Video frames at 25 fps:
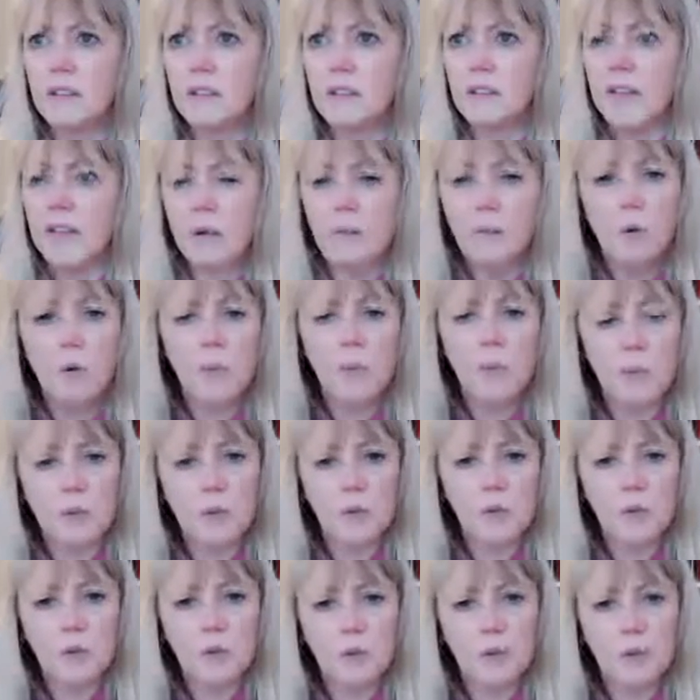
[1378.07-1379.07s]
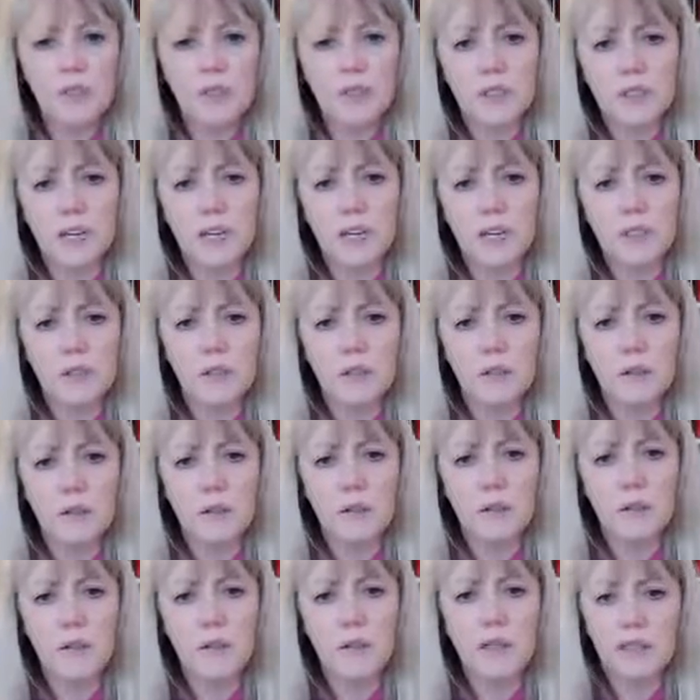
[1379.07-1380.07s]
get more people to understand that
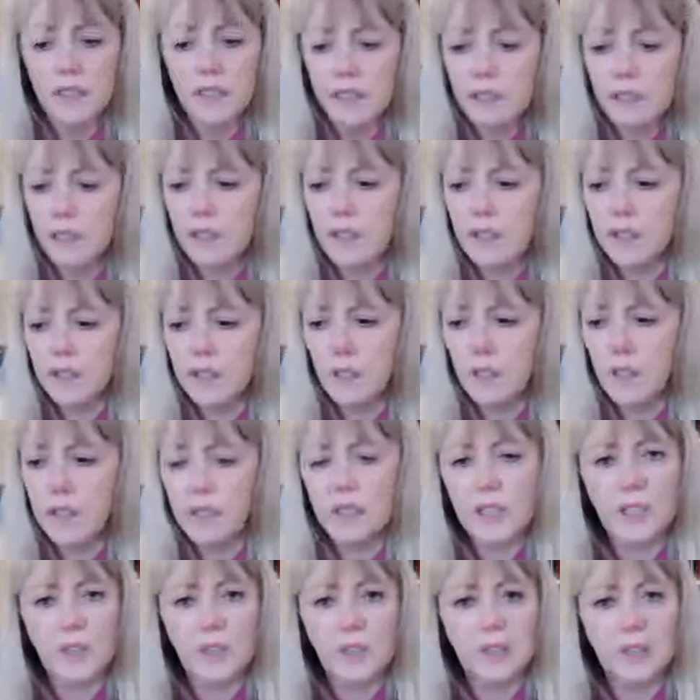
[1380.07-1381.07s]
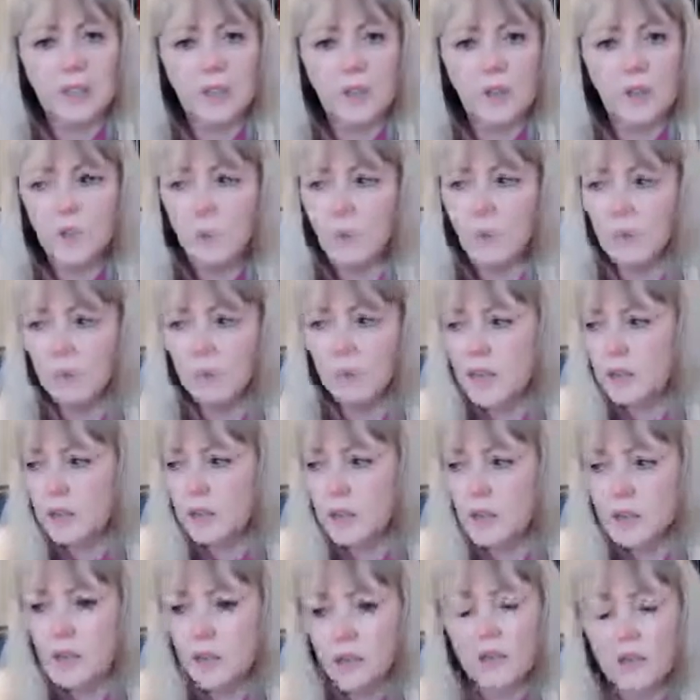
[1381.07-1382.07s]
it only takes, we
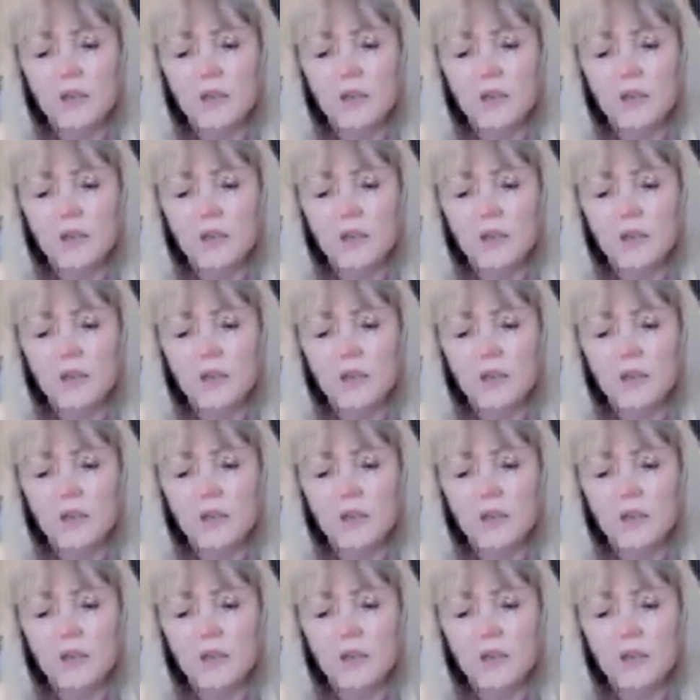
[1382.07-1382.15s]
can make a